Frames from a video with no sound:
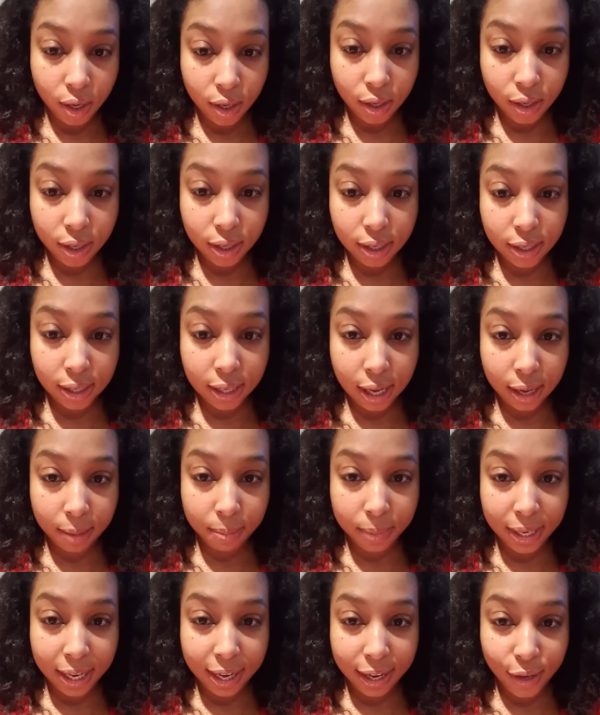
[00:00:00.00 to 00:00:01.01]
just to
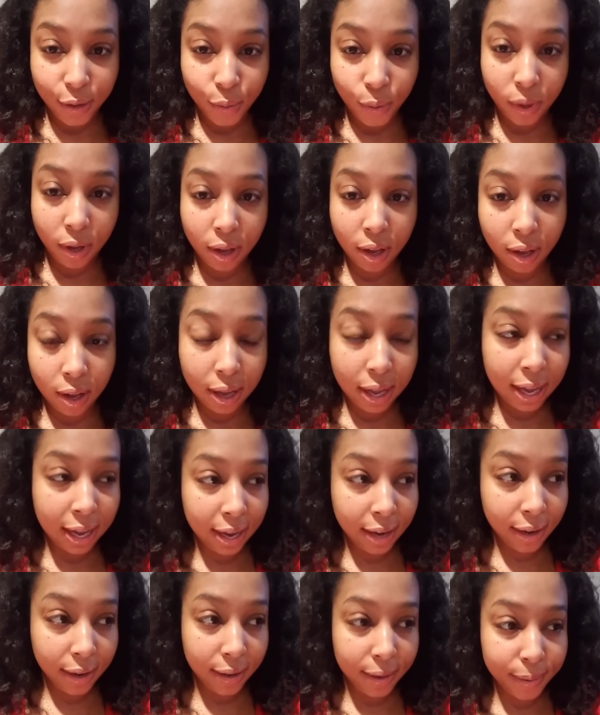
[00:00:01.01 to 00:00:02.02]
update you all
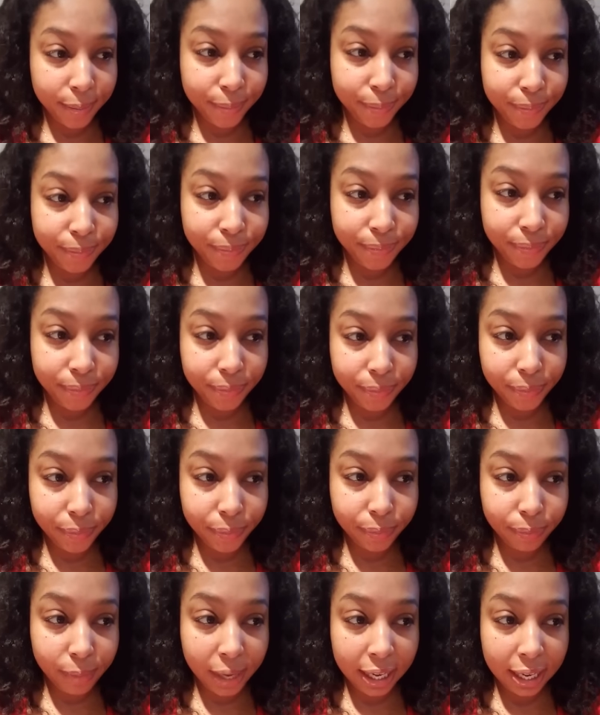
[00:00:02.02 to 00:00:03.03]
on um,
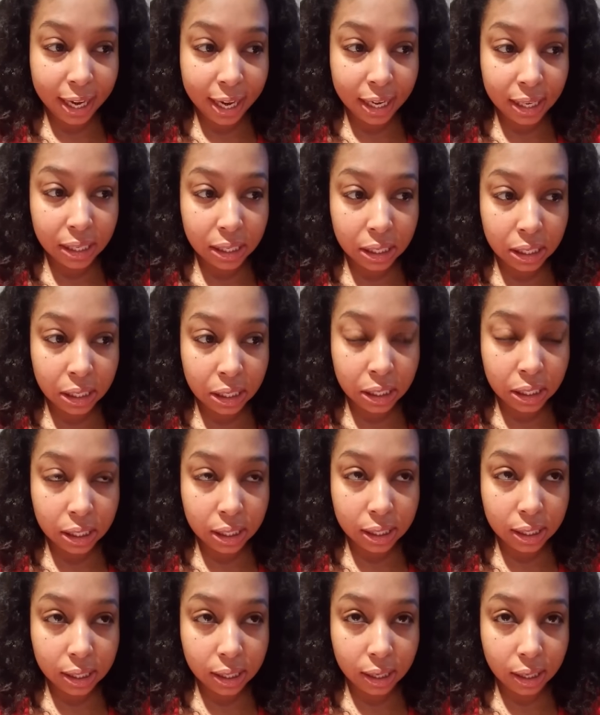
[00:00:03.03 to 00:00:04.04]
my cases.
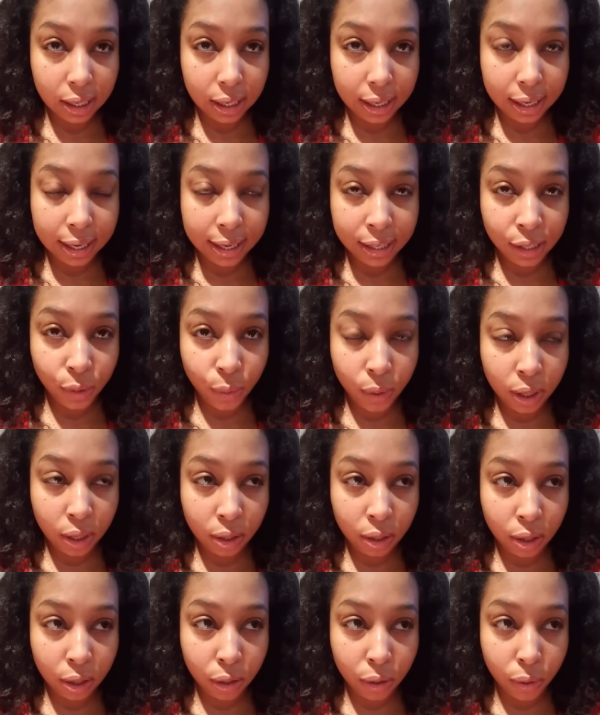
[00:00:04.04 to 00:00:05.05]
As you all
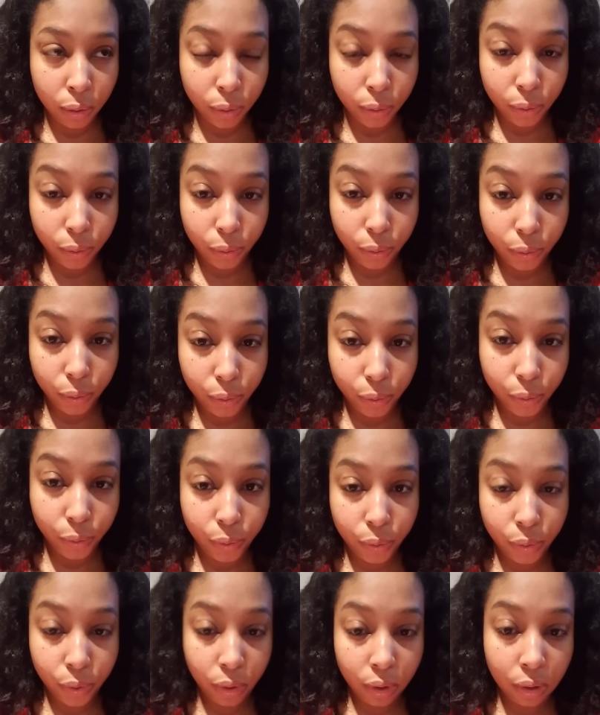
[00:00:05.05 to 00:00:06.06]
know,
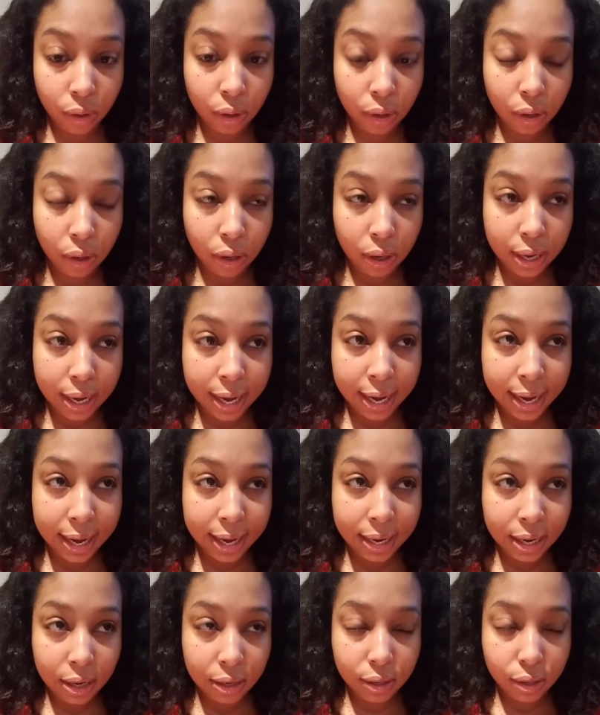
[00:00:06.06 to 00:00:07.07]
I
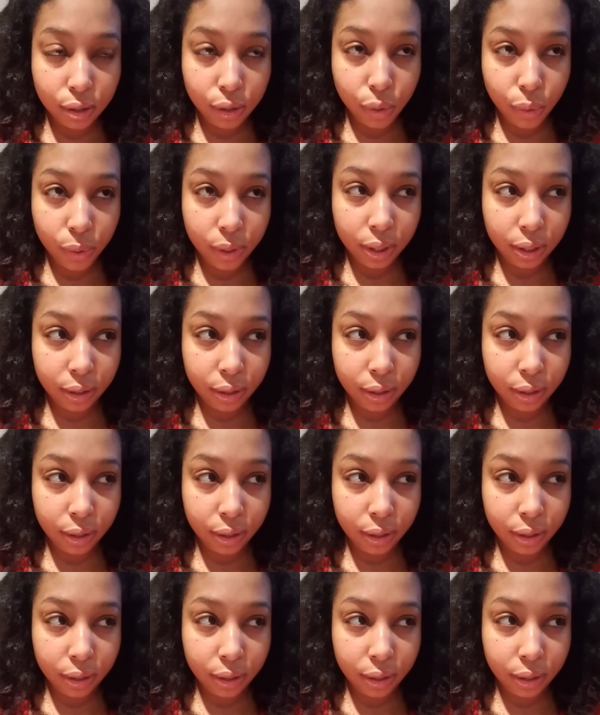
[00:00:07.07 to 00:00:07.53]
had two or